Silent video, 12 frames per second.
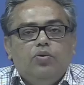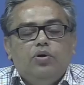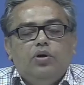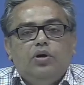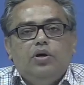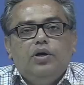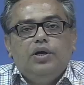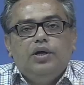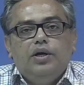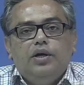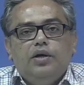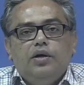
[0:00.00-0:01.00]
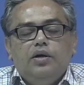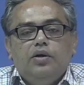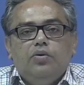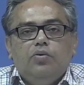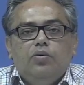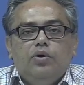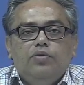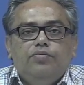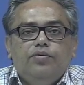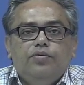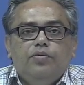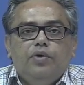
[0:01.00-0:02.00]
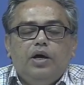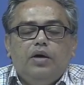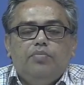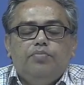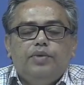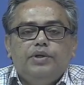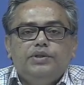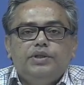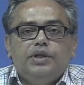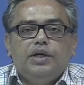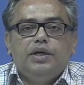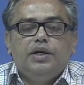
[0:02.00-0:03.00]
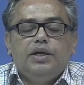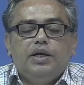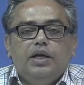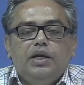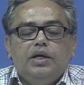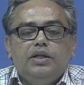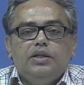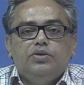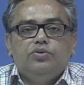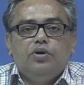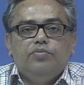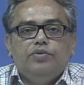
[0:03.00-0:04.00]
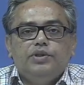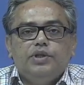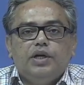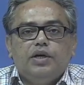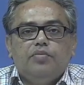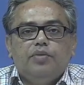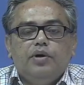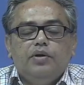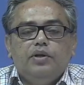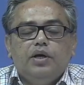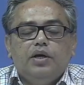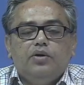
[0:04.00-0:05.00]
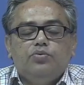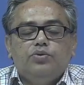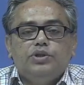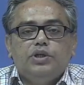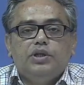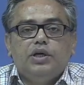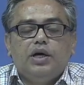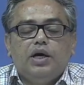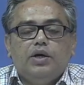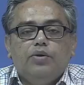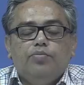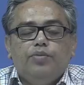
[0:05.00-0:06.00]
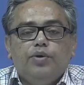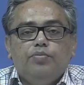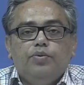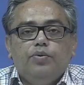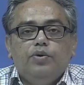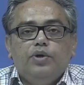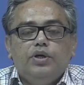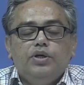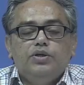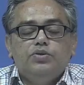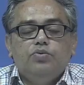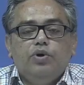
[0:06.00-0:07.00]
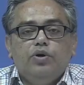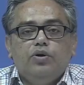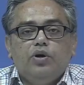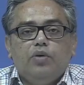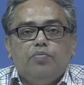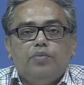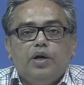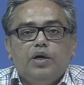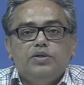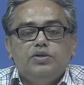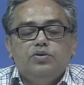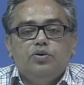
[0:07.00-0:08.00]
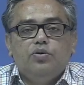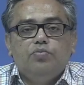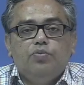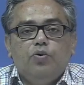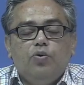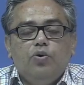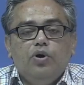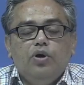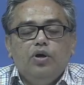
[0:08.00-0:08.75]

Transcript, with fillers: uh, herein you know if you have mentioned a detail in the joint venture agreement that which are the kind of people is going to comprise your board